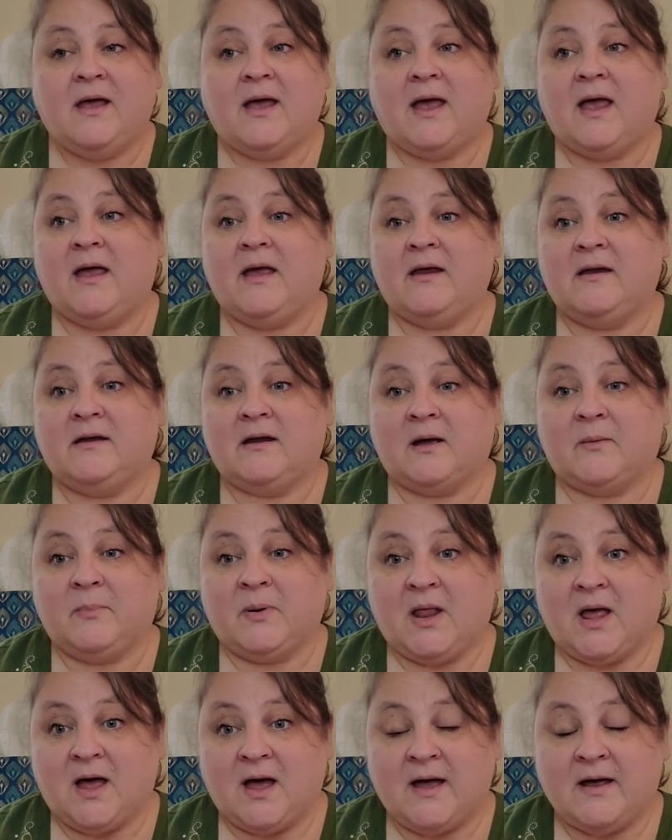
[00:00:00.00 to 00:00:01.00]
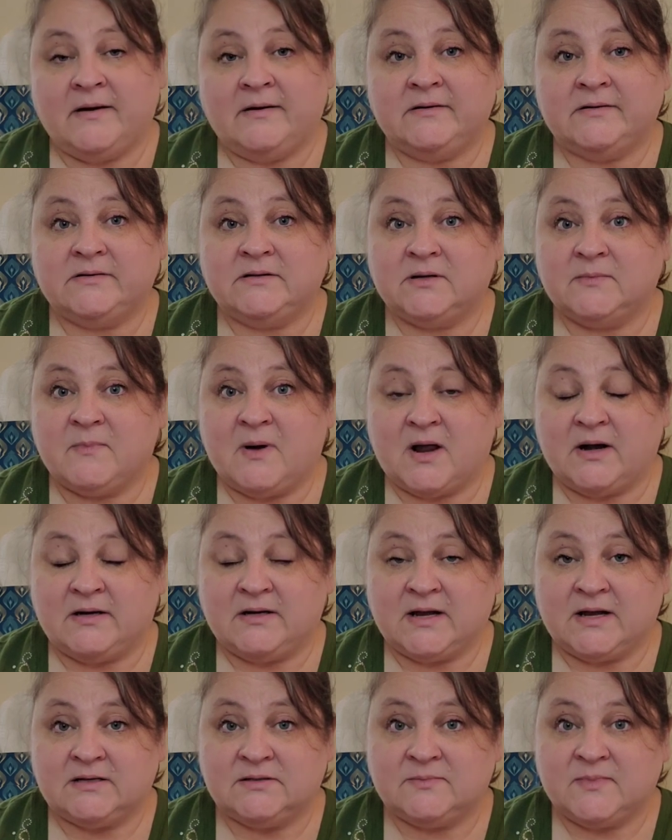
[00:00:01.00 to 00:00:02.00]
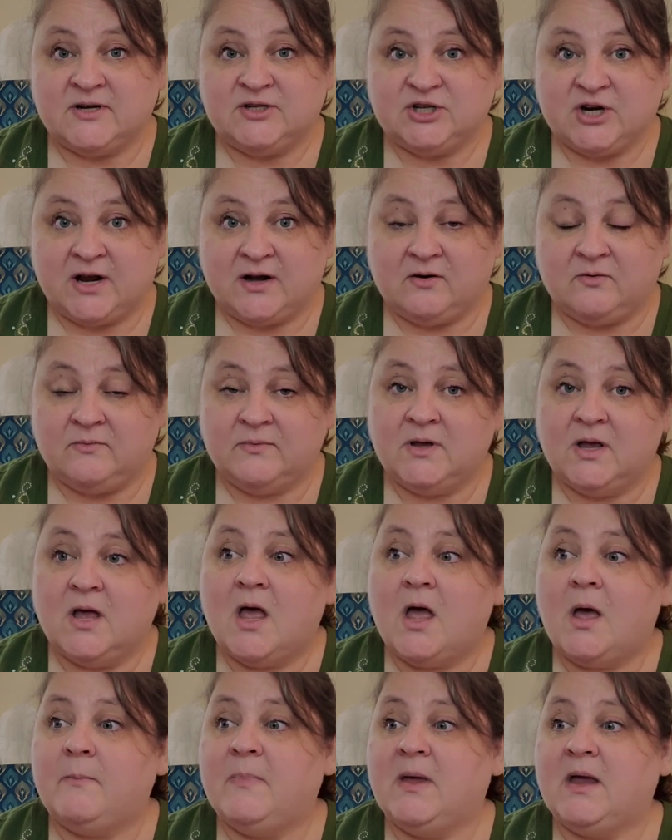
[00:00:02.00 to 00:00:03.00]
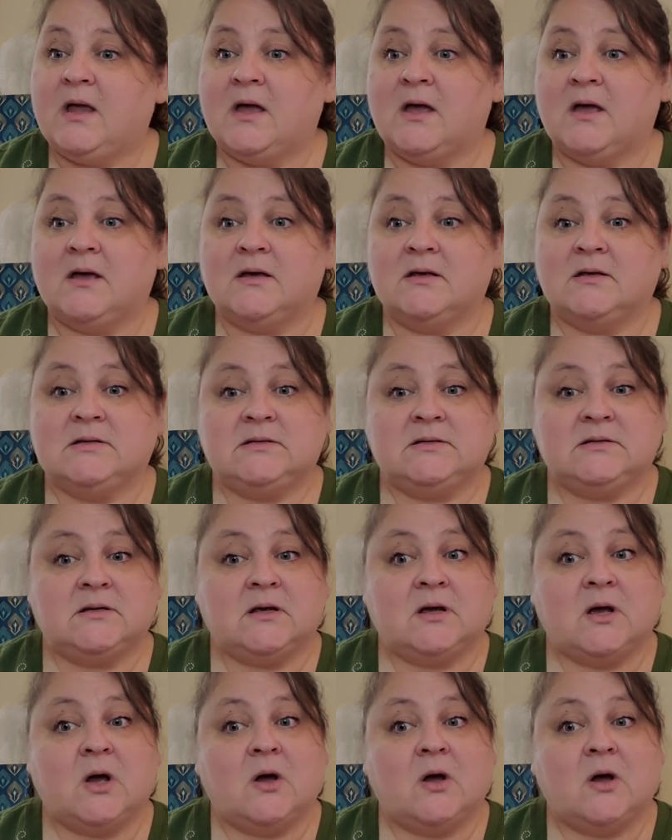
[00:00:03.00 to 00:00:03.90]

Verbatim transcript: and applied to monetize my channel because